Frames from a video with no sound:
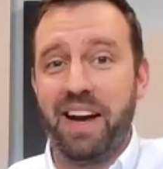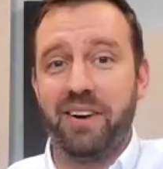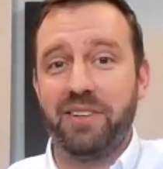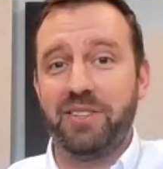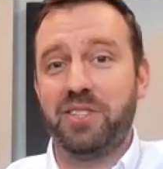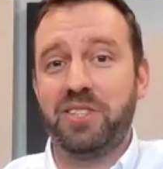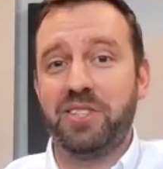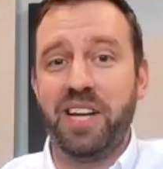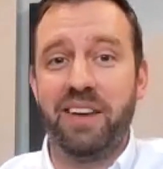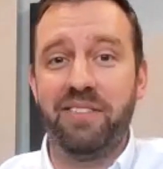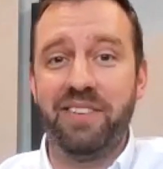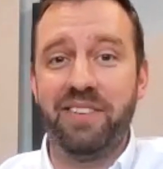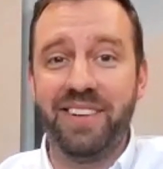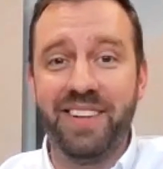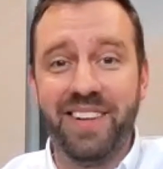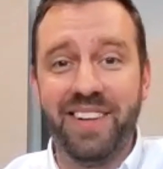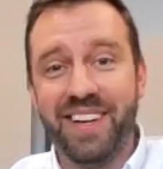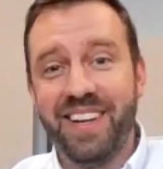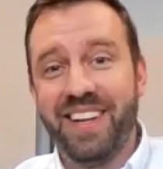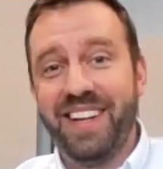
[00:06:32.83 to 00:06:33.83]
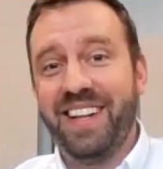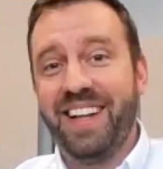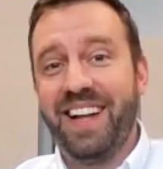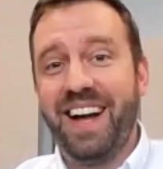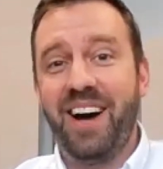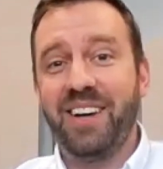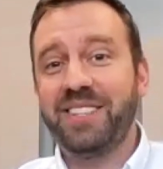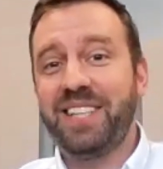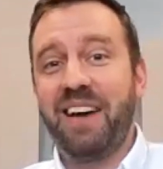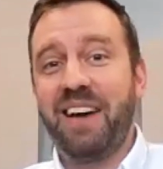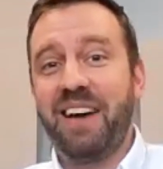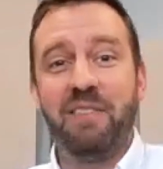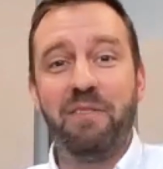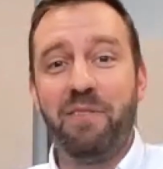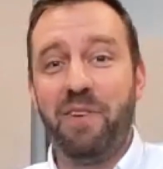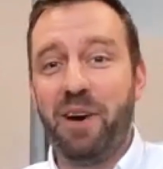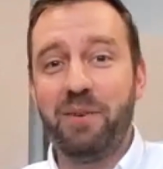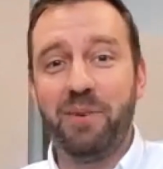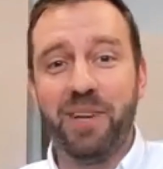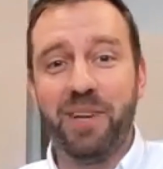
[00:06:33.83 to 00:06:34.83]
I was having
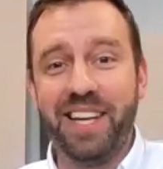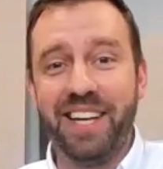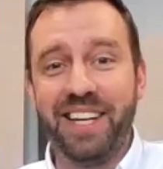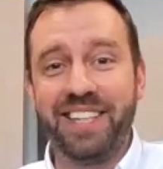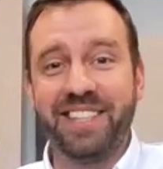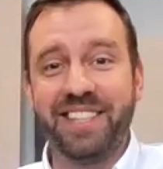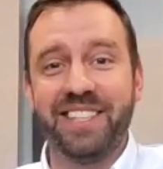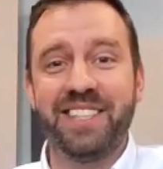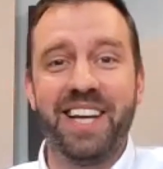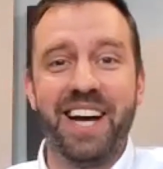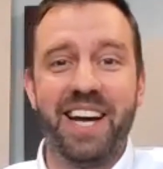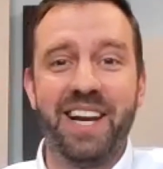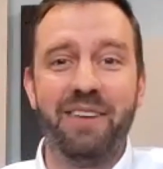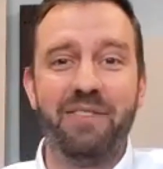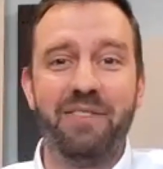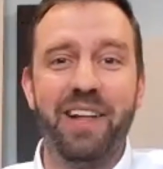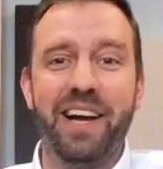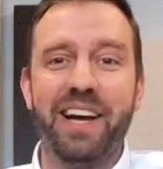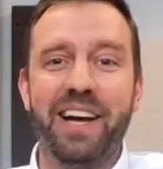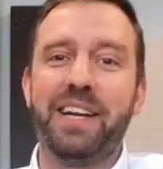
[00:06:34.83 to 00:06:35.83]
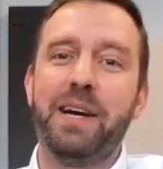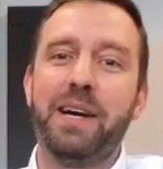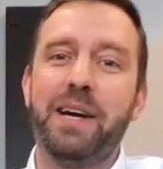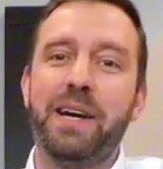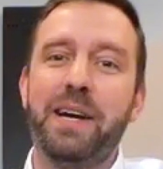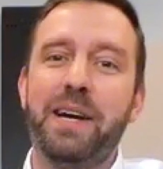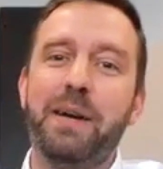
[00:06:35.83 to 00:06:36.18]
fun with it, just kind of like